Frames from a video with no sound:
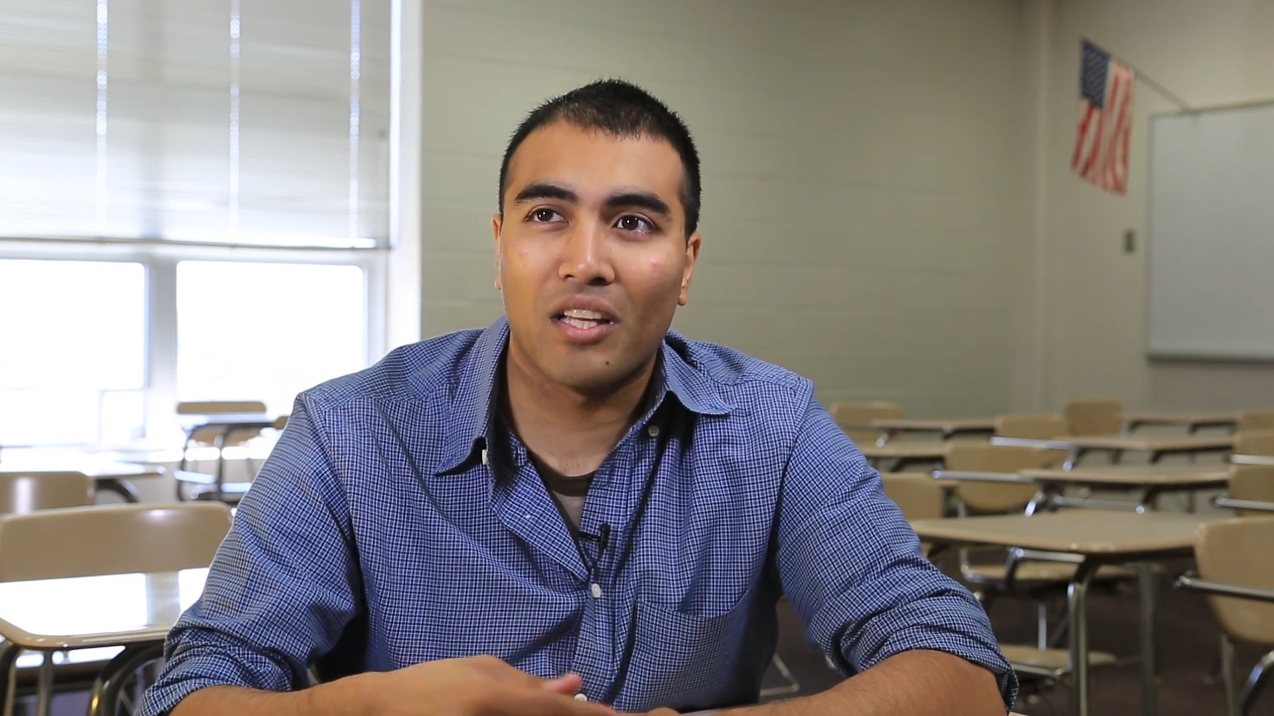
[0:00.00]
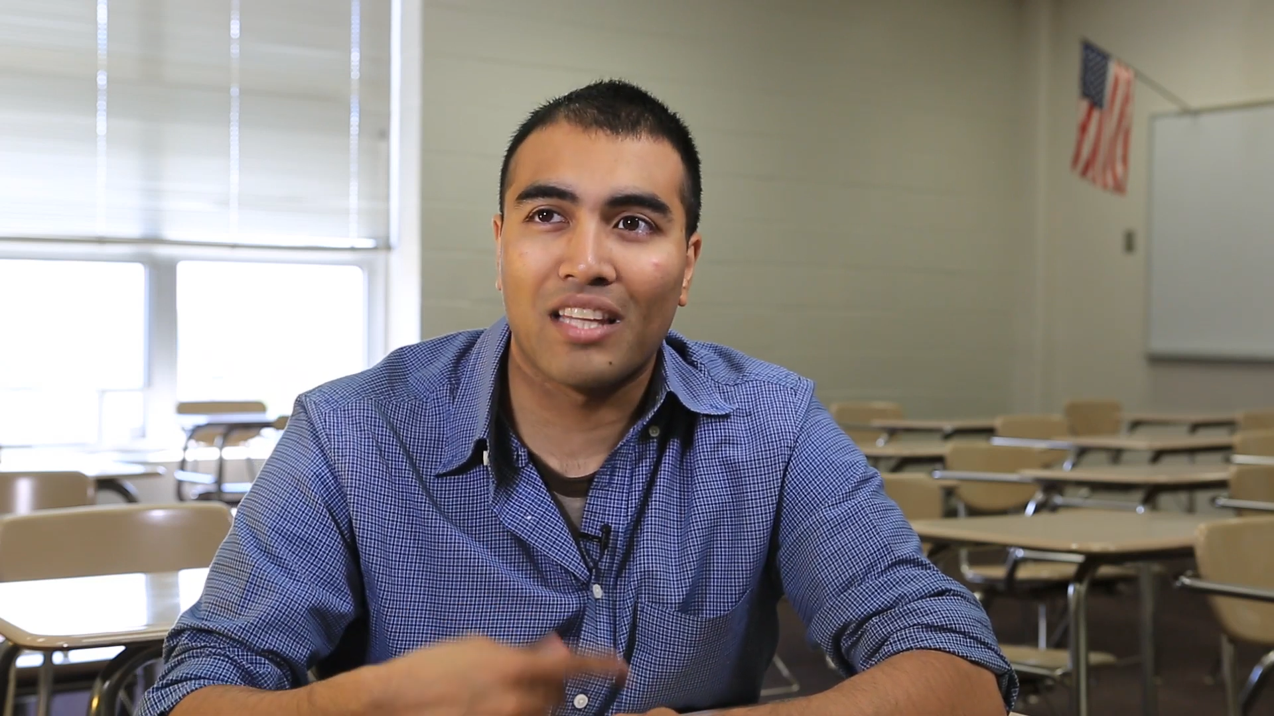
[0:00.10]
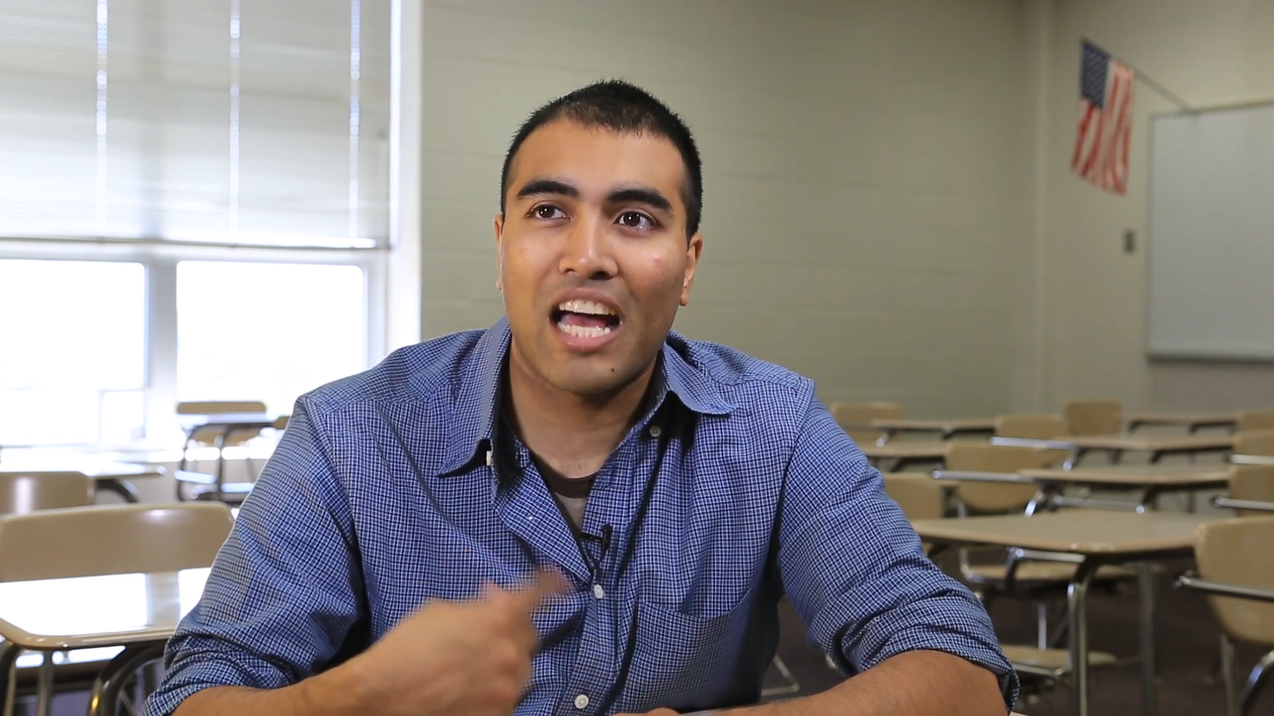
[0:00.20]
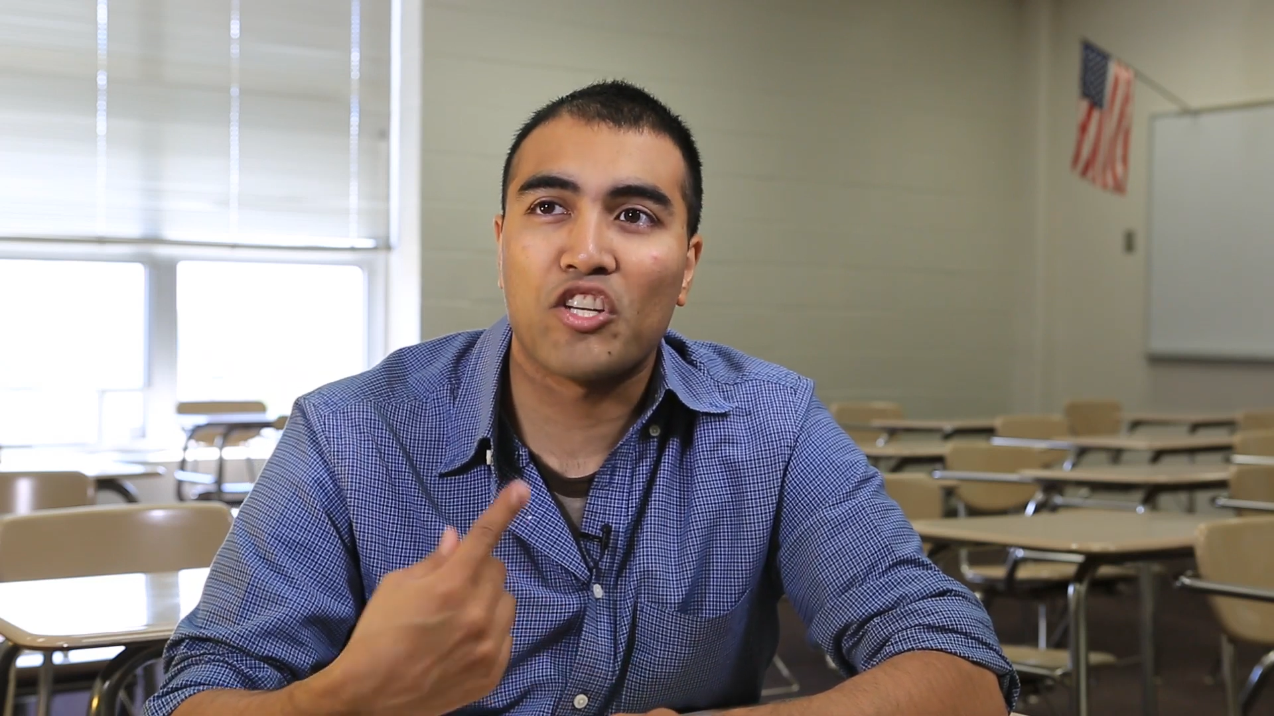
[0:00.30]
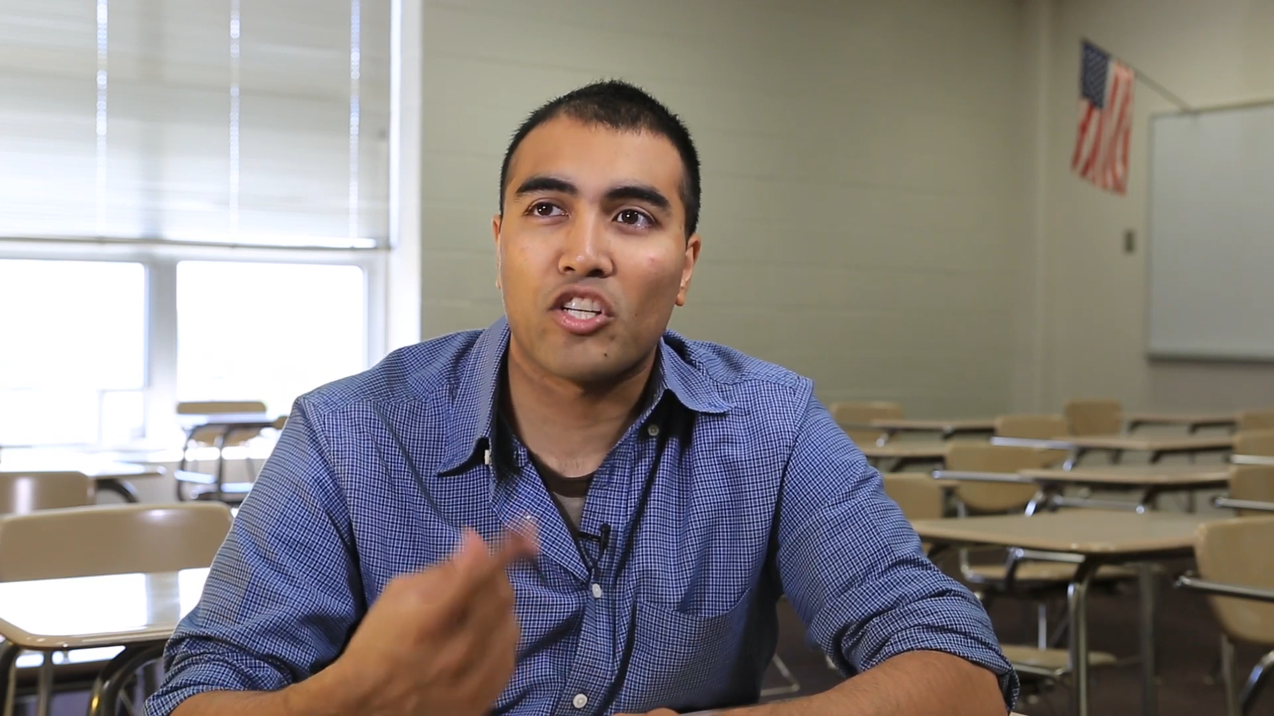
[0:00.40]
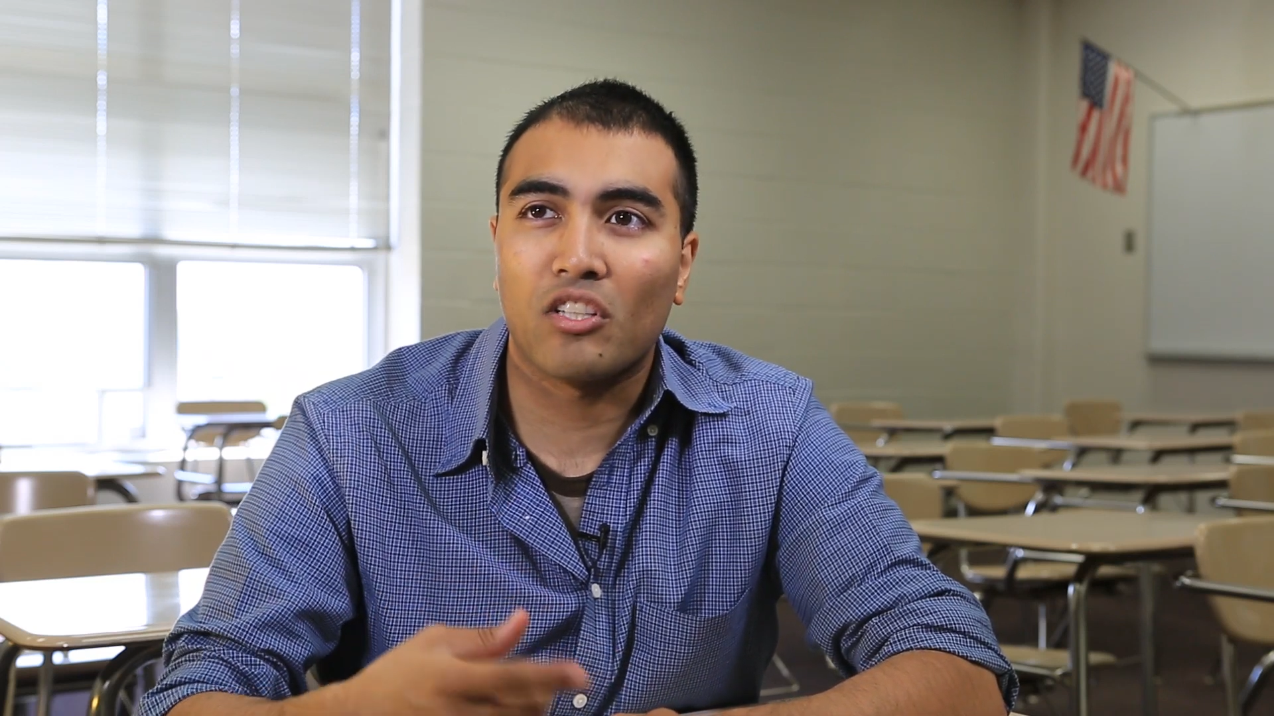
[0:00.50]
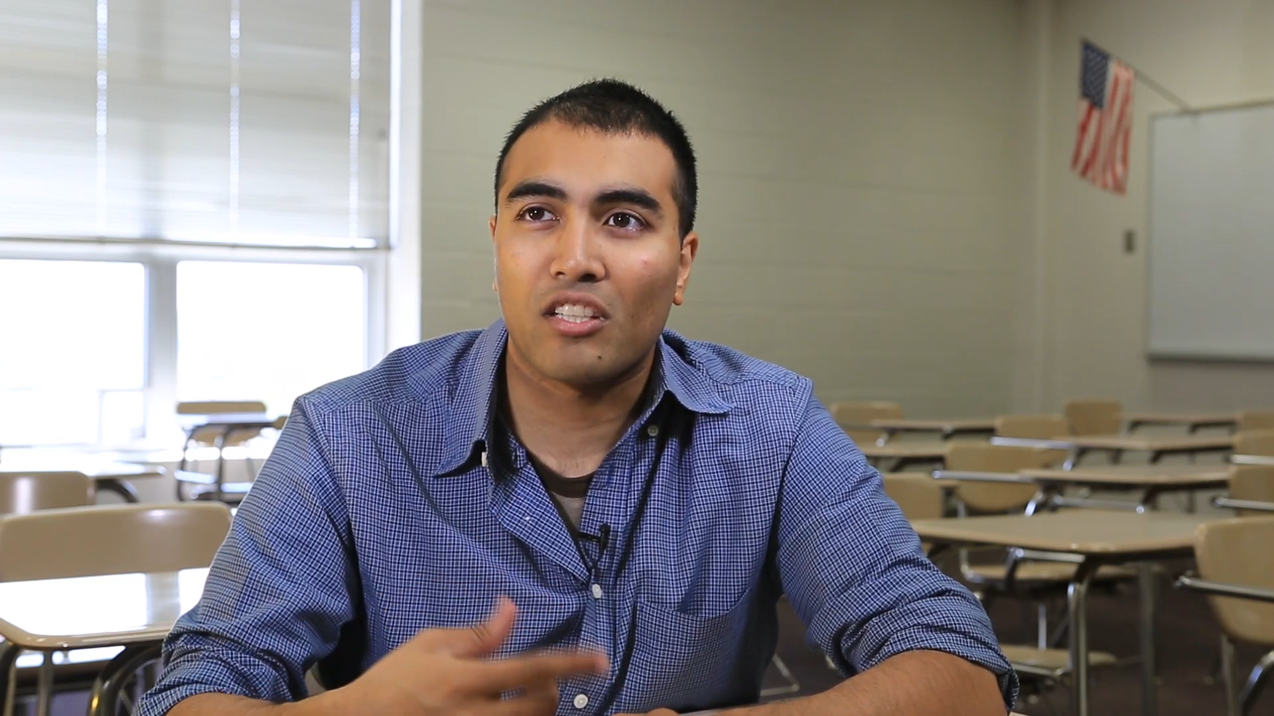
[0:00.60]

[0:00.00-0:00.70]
the logical